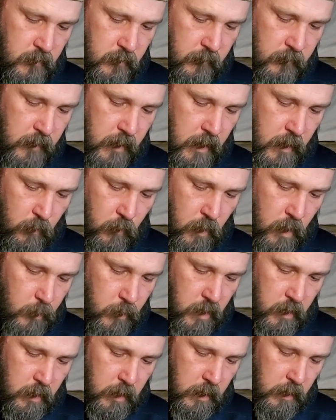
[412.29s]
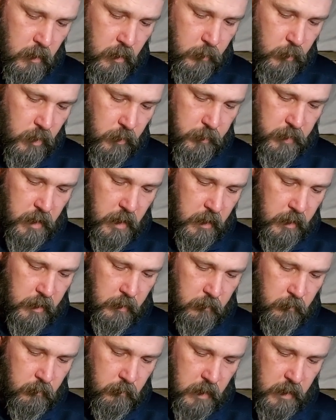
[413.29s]
the vein where I'm gonna apply
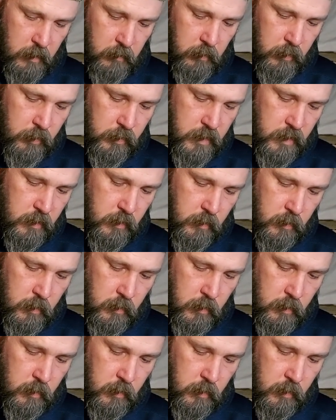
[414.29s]
my glue to.